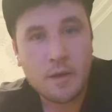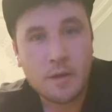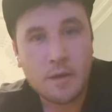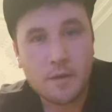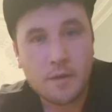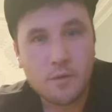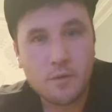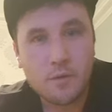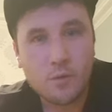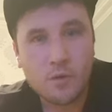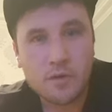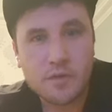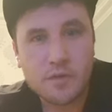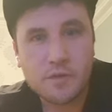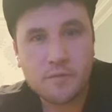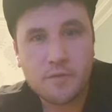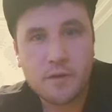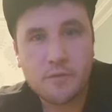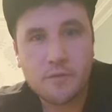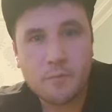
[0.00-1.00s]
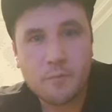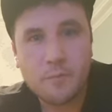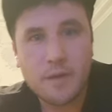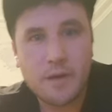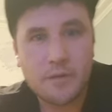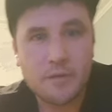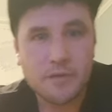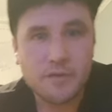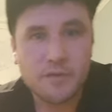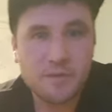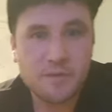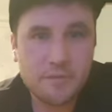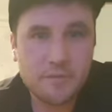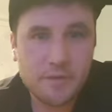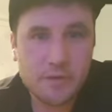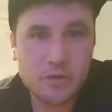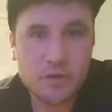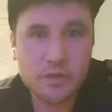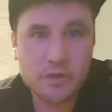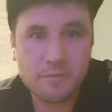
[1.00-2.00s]
What is your favorite method to
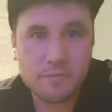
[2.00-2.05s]
fish?